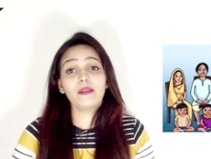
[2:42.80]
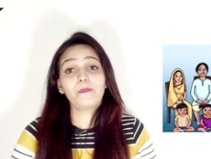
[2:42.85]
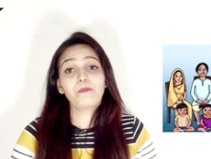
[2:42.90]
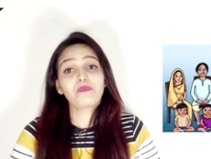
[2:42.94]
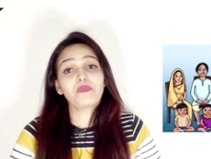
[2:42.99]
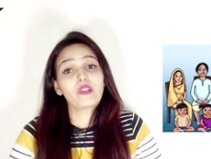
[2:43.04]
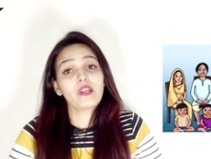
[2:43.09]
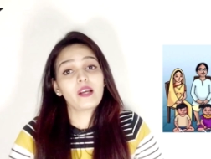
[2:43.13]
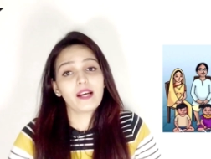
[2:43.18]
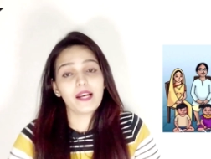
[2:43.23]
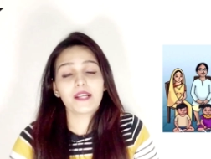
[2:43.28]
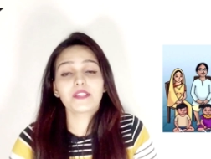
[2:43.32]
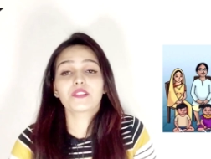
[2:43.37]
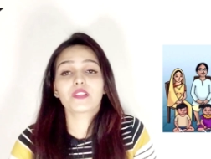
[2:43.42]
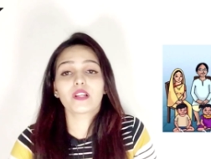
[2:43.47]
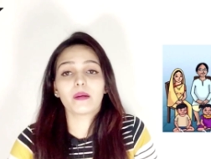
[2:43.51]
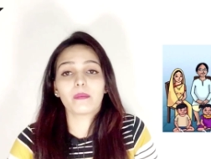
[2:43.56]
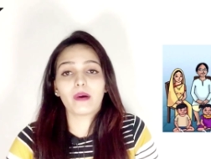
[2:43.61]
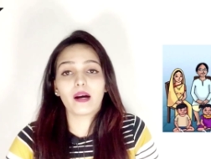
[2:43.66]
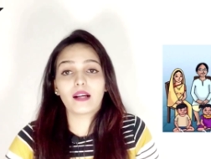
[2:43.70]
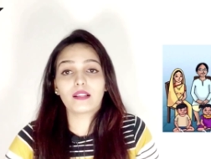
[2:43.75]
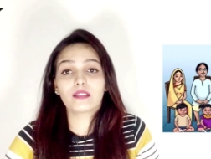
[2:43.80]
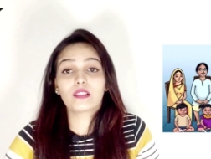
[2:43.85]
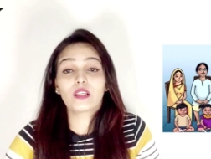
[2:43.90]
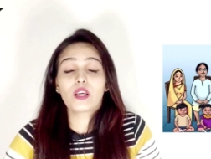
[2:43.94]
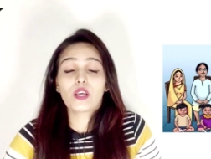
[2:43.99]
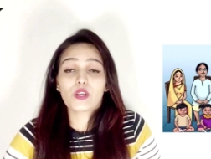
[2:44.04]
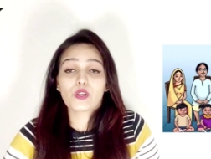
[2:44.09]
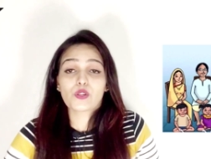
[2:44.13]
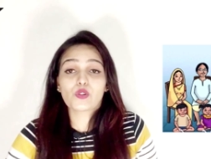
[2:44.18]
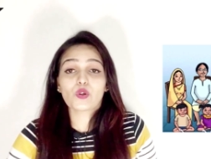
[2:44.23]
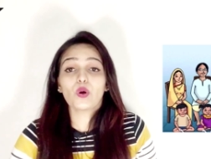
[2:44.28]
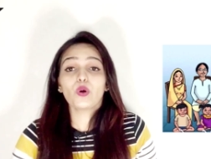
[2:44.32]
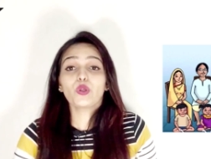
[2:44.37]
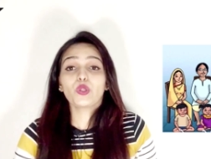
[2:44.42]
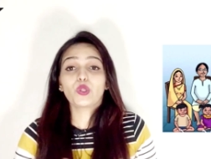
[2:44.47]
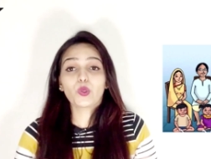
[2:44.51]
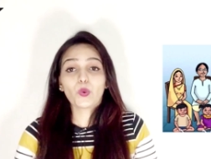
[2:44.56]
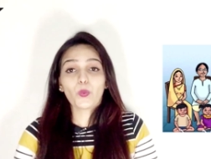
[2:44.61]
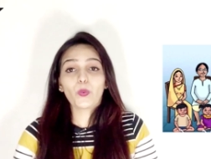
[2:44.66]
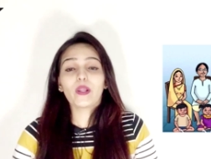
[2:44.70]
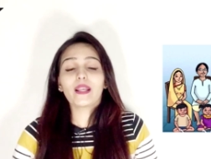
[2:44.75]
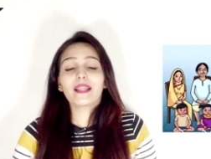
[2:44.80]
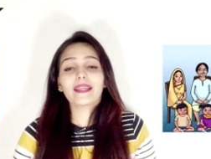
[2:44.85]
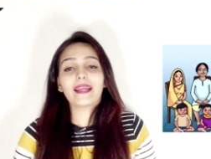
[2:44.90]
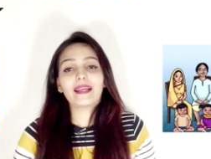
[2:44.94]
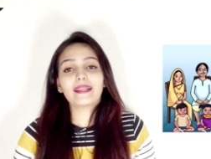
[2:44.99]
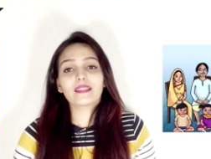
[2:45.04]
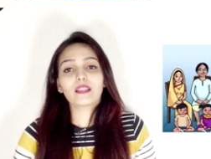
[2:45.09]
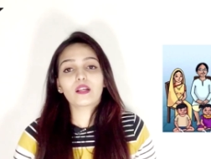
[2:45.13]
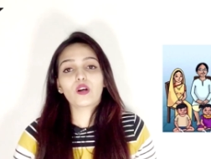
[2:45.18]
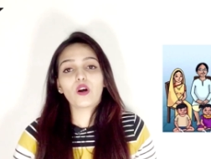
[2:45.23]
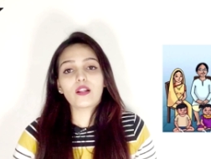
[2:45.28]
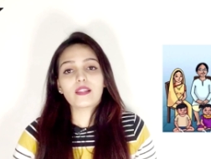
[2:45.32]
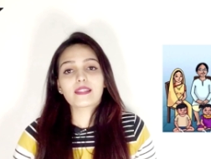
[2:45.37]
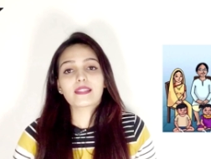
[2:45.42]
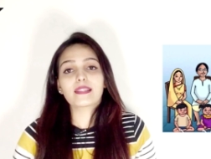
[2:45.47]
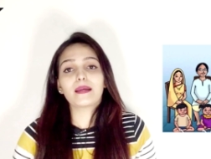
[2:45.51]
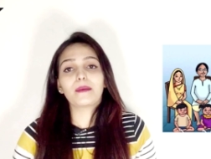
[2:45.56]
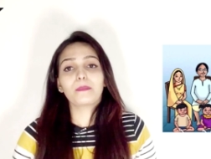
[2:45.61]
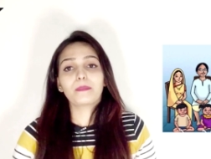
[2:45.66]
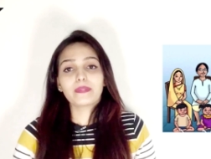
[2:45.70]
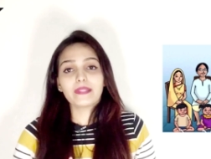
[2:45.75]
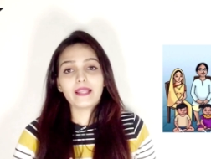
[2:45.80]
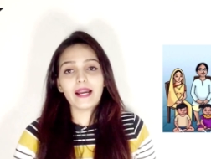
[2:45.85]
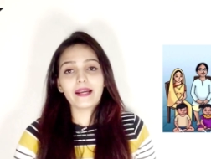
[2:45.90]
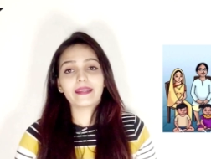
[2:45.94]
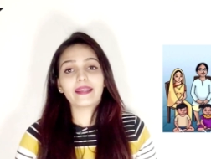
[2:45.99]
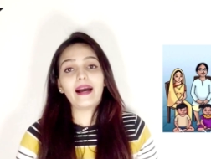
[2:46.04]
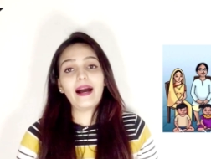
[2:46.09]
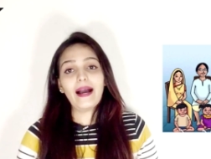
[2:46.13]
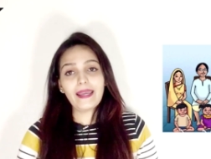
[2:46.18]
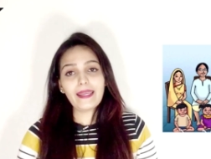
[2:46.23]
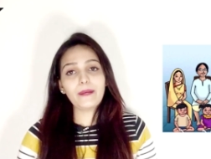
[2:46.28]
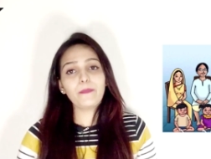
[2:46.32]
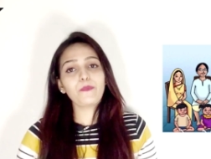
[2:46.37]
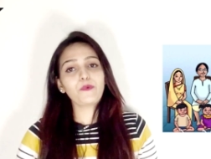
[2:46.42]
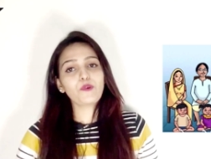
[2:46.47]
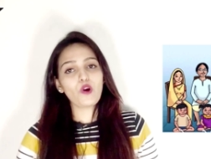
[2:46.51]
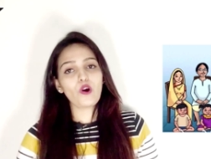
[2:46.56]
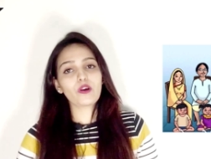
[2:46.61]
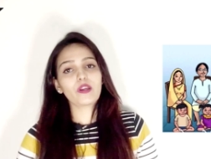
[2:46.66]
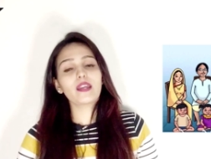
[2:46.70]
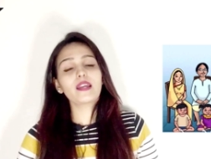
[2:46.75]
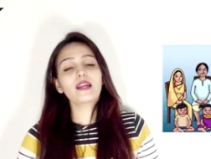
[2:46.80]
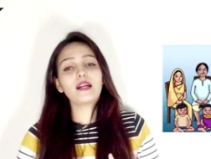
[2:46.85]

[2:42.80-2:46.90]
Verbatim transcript: Hyderabad. So you will get the concept that I am talking